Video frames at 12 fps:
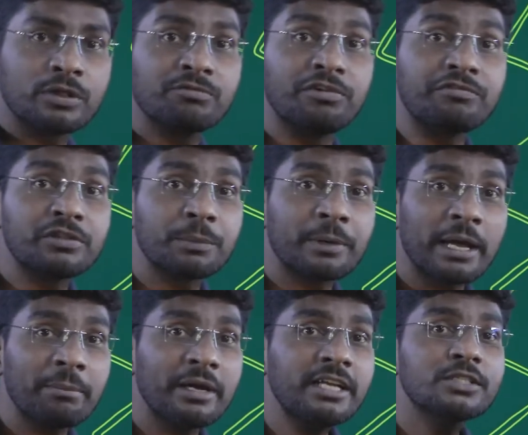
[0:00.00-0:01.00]
Fifth
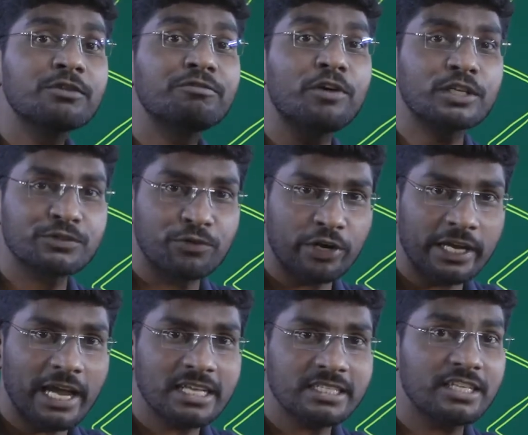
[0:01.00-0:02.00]
prime means
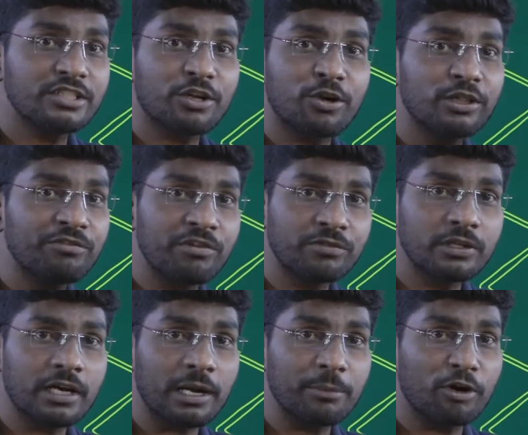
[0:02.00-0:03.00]
phosphoric acid is there on the
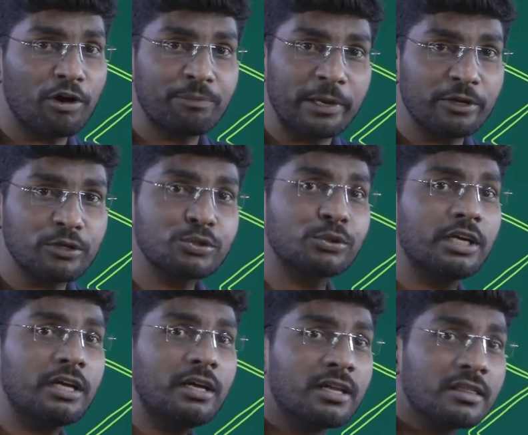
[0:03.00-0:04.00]
fifth carbon of pentose
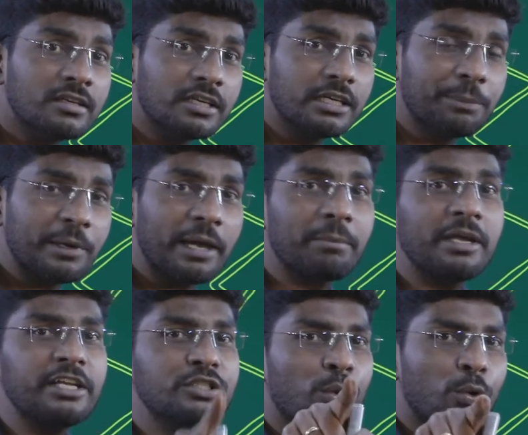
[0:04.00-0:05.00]
sugar. Third prime
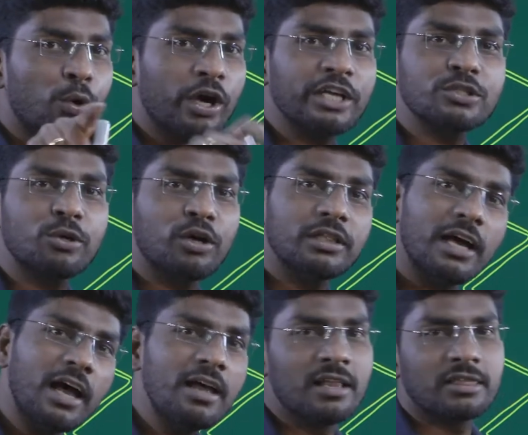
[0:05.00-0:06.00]
means OH on
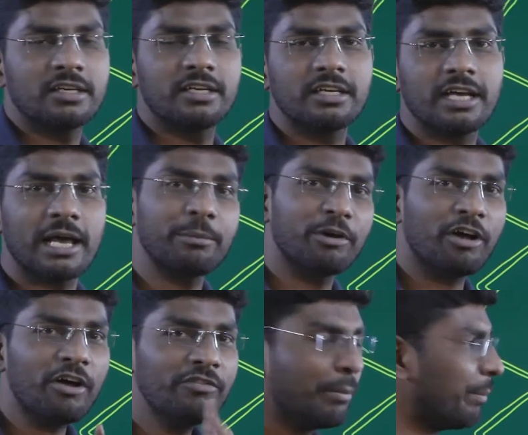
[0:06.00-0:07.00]
the third carbon
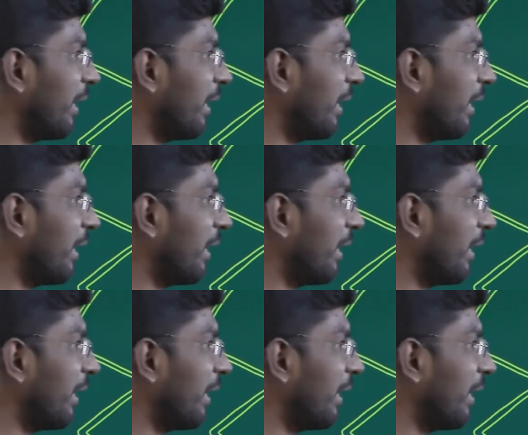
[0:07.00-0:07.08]
of